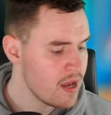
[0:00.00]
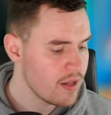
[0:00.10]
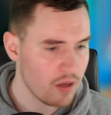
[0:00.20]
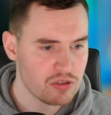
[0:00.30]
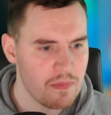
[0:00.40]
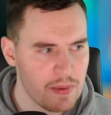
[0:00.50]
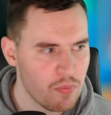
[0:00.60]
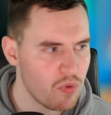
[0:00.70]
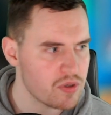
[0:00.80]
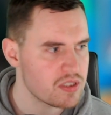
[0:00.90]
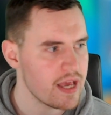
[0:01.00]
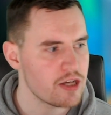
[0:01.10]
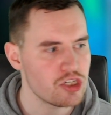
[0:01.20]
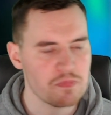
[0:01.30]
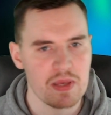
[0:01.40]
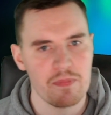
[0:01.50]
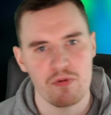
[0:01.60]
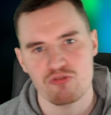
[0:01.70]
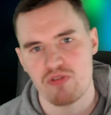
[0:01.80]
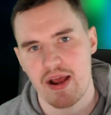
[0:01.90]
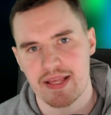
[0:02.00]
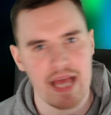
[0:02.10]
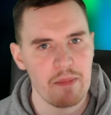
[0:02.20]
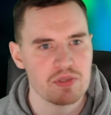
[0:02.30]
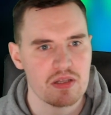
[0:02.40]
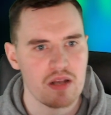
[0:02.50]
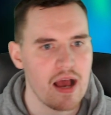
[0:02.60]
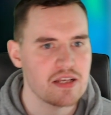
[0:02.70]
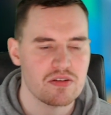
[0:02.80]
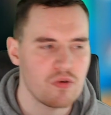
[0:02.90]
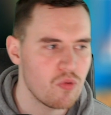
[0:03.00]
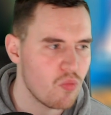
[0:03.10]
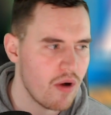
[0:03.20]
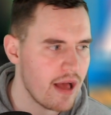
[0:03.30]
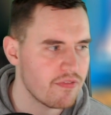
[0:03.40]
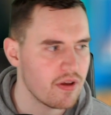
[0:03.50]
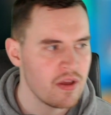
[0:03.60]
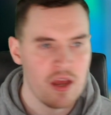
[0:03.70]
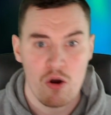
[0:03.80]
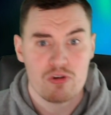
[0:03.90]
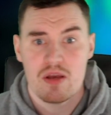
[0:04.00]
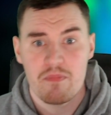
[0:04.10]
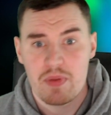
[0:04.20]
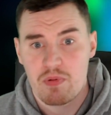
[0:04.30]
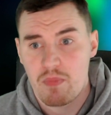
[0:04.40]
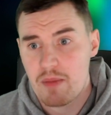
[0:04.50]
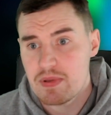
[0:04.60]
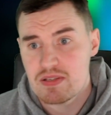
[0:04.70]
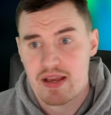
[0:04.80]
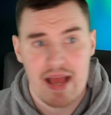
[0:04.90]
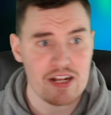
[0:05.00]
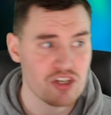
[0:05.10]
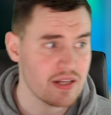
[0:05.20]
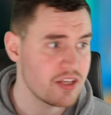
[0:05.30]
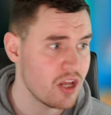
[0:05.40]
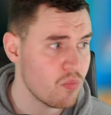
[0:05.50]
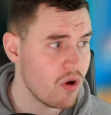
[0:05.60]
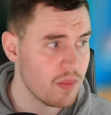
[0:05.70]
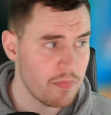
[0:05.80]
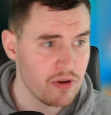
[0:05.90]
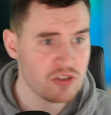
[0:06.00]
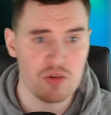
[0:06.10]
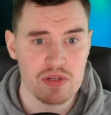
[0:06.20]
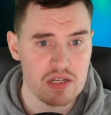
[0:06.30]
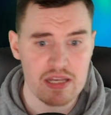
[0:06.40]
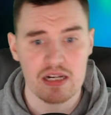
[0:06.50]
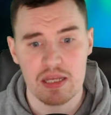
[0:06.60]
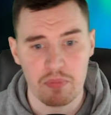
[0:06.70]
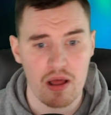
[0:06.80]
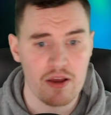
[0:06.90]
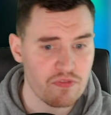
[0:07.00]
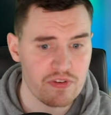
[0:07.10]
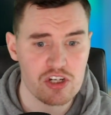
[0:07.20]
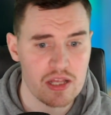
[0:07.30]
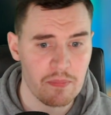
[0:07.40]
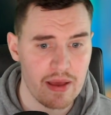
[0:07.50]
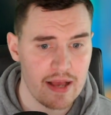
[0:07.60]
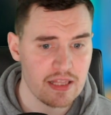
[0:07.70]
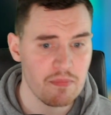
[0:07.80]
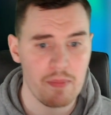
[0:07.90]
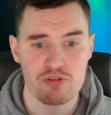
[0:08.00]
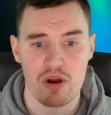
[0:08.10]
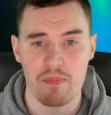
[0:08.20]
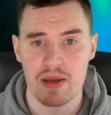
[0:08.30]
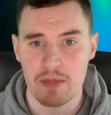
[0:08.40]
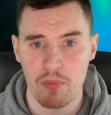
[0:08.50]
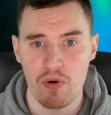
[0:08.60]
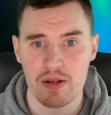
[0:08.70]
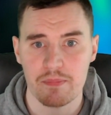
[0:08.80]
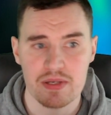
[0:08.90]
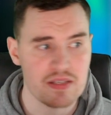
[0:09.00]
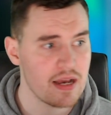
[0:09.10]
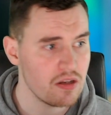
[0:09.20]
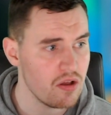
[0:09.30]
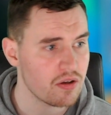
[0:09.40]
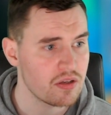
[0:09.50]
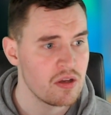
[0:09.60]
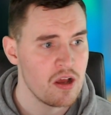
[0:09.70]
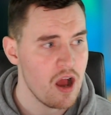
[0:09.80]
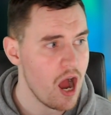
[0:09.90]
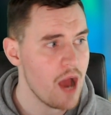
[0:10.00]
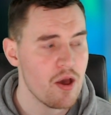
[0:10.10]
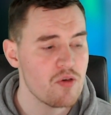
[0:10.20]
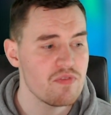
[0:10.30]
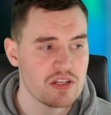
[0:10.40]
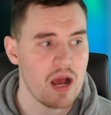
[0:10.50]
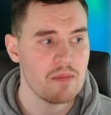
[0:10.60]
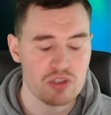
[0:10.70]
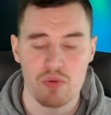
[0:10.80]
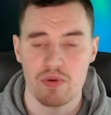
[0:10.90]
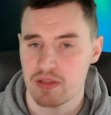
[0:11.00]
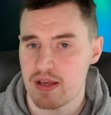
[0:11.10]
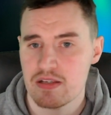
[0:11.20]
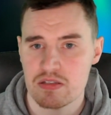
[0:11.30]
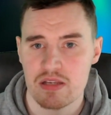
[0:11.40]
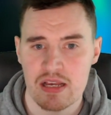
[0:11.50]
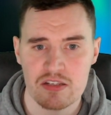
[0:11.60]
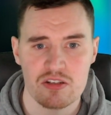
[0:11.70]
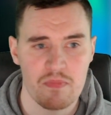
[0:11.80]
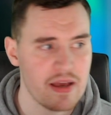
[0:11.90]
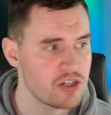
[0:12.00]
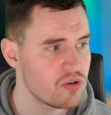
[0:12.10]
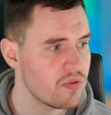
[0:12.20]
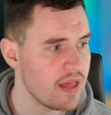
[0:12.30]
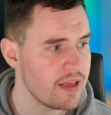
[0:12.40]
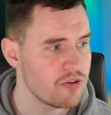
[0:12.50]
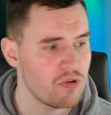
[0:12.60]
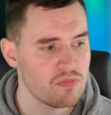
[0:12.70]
Now, some people will say it's just people trying to capitalize or whatever, or some people might be saying, actually, you know what, the person who is legally blind or visually impaired, they might be trying to make a point. Be saying, look, the only reason I'm doing this is to make sure that your